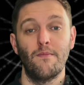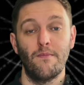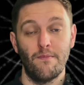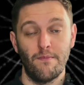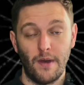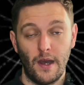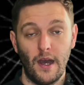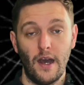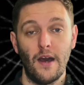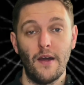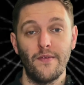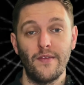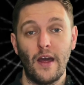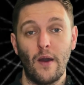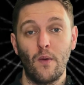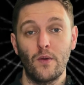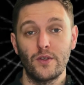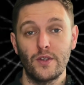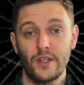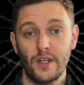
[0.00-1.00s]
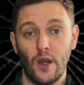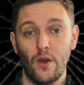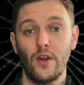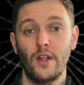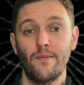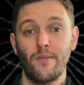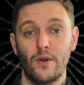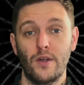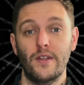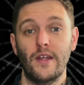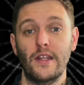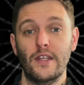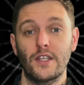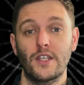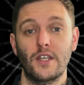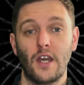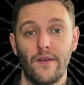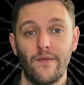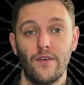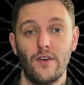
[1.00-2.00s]
But that wasn't the only body they
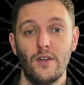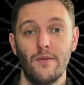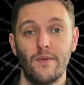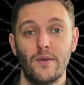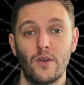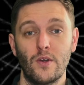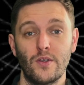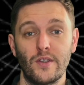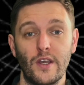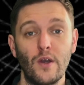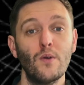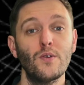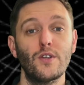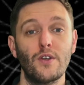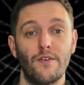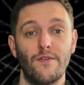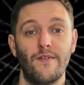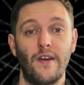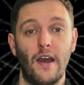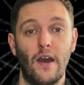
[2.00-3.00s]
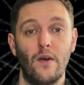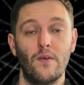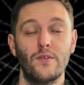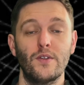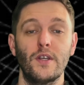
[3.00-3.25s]
discovered, because they also found